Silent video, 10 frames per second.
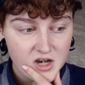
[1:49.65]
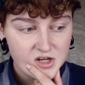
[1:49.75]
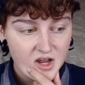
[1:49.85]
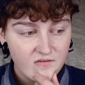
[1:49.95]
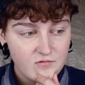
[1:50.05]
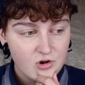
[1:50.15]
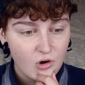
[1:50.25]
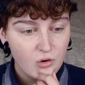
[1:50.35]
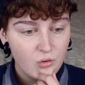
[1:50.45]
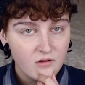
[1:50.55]
And I have
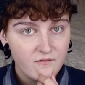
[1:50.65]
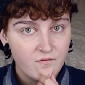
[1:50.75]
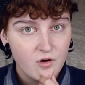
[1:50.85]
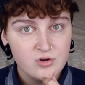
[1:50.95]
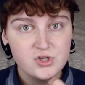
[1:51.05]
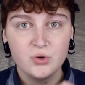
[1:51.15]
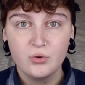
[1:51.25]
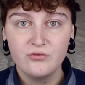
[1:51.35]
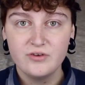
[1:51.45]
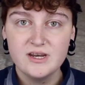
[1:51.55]
no photo
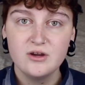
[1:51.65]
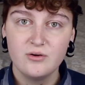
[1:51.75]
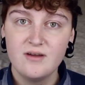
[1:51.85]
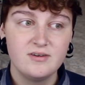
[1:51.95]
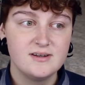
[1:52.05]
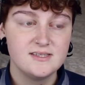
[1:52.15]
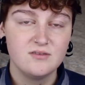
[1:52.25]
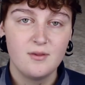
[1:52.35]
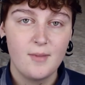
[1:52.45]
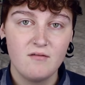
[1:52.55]
or video evidence
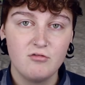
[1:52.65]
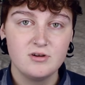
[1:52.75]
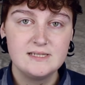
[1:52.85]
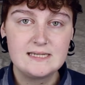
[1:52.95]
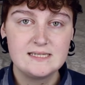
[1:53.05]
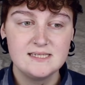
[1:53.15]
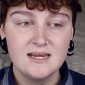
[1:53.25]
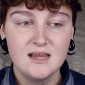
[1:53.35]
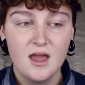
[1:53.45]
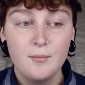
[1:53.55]
of them ever
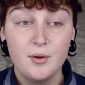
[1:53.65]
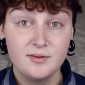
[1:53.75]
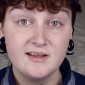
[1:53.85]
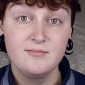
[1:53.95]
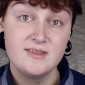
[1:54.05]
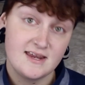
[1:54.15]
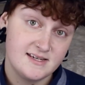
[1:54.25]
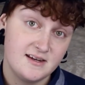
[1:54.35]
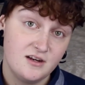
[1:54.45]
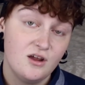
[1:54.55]
existing, but believe me they
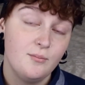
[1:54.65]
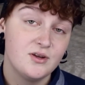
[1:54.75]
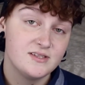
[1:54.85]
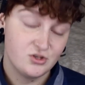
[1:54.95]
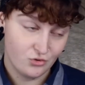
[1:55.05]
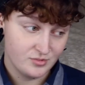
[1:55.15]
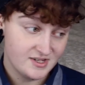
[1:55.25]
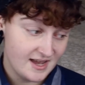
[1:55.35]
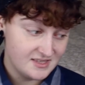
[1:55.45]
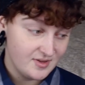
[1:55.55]
did because they
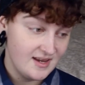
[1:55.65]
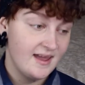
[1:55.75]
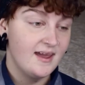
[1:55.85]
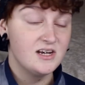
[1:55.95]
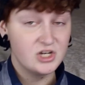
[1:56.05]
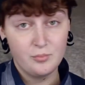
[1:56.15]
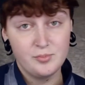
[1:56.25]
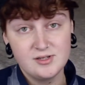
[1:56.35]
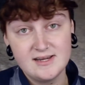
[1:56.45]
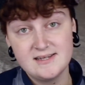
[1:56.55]
traumatized me and I got
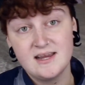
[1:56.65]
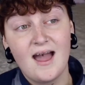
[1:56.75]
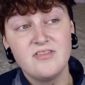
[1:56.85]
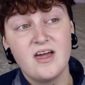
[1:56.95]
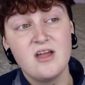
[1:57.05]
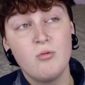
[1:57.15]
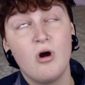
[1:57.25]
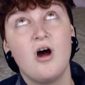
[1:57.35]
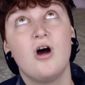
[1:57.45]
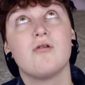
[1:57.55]
bullied and they were
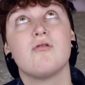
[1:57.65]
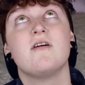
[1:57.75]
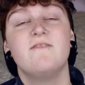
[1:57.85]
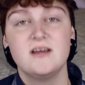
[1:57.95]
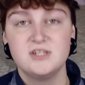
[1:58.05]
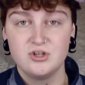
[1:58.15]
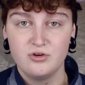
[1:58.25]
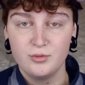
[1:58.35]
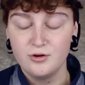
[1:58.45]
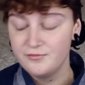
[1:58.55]
horrific to
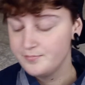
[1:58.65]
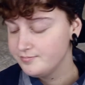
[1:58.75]
remove.